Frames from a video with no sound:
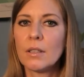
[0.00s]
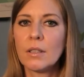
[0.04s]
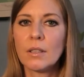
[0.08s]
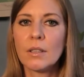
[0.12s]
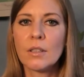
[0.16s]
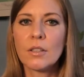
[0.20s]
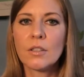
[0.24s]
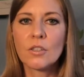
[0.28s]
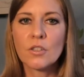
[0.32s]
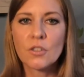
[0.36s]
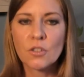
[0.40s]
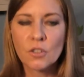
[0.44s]

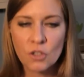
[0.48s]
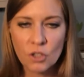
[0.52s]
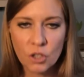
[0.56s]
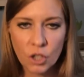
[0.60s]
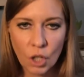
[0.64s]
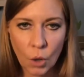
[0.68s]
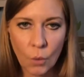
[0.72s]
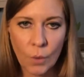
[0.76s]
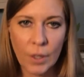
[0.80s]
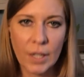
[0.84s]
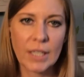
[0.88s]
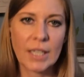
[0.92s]

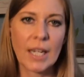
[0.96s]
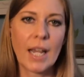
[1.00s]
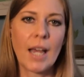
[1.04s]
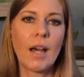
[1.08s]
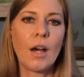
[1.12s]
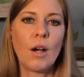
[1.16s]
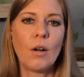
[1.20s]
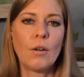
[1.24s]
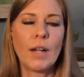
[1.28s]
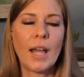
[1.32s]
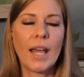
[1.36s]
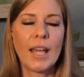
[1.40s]
slowing
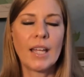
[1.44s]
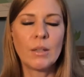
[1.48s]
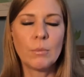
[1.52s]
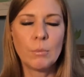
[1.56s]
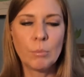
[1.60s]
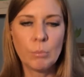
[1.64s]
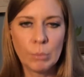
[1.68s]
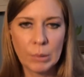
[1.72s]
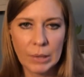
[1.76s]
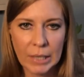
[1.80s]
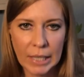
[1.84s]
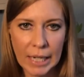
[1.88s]
down and
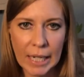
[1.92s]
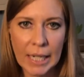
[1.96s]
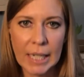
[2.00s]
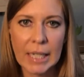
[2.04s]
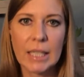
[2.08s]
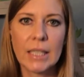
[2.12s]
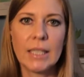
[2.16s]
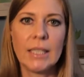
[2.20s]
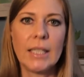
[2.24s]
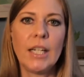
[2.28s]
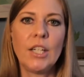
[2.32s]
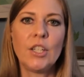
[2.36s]
being
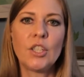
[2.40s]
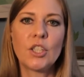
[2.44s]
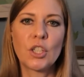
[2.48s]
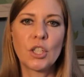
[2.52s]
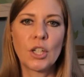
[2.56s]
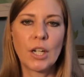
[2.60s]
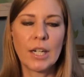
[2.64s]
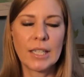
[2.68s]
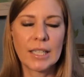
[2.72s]
in nature